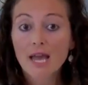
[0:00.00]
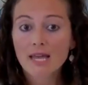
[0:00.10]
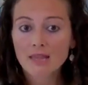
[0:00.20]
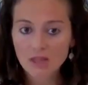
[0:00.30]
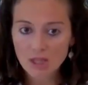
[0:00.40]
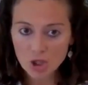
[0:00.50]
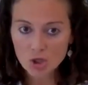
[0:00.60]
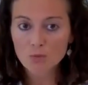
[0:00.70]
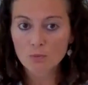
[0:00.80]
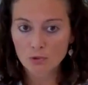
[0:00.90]
and
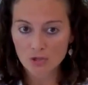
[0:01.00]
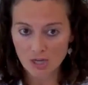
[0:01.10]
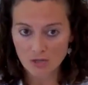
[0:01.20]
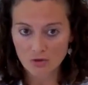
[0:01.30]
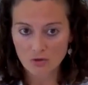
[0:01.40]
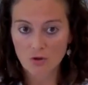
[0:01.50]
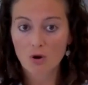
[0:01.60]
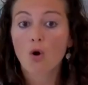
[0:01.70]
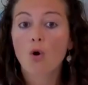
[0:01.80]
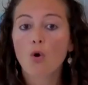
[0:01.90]
tissue
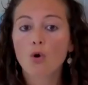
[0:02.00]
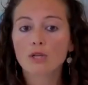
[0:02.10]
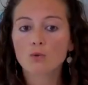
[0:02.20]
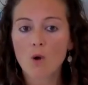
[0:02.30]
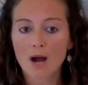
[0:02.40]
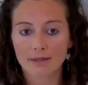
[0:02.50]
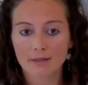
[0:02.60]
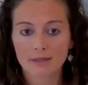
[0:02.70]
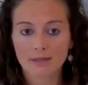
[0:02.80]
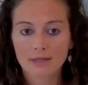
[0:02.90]
processor, all in one.